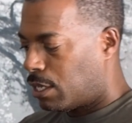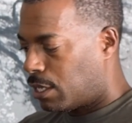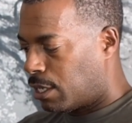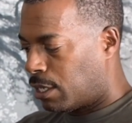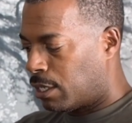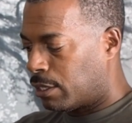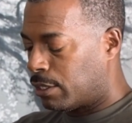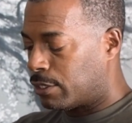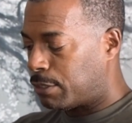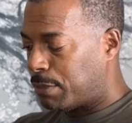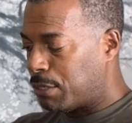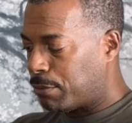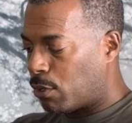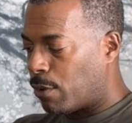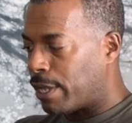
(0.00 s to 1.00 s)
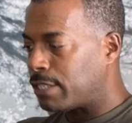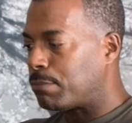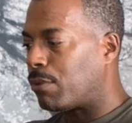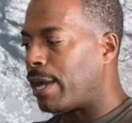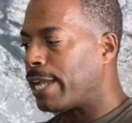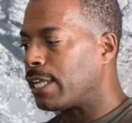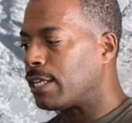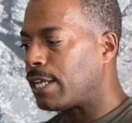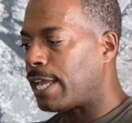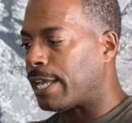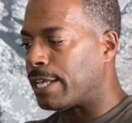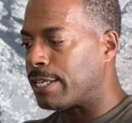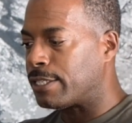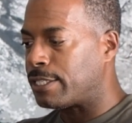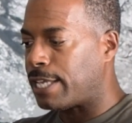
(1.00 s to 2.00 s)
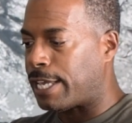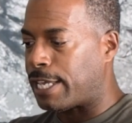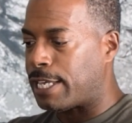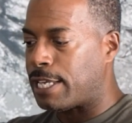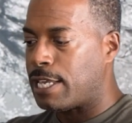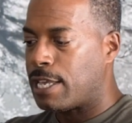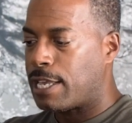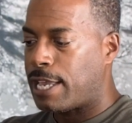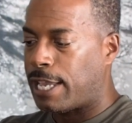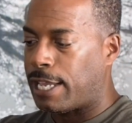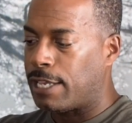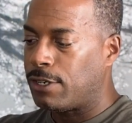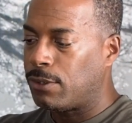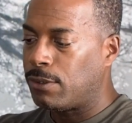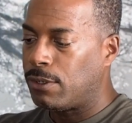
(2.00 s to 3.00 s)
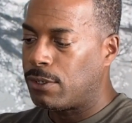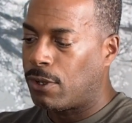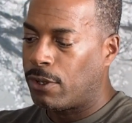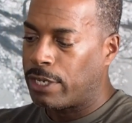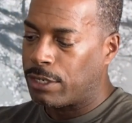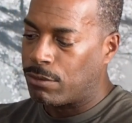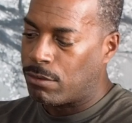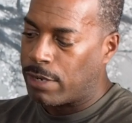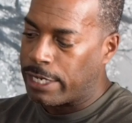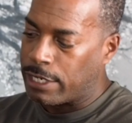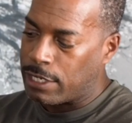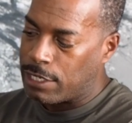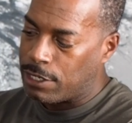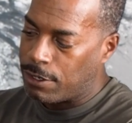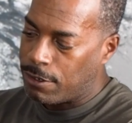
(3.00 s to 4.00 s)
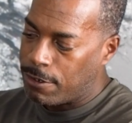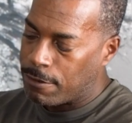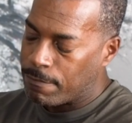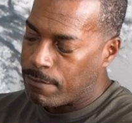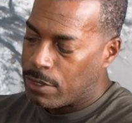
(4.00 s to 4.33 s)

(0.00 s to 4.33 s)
The Speed Pro S bracket has a handle on it right here,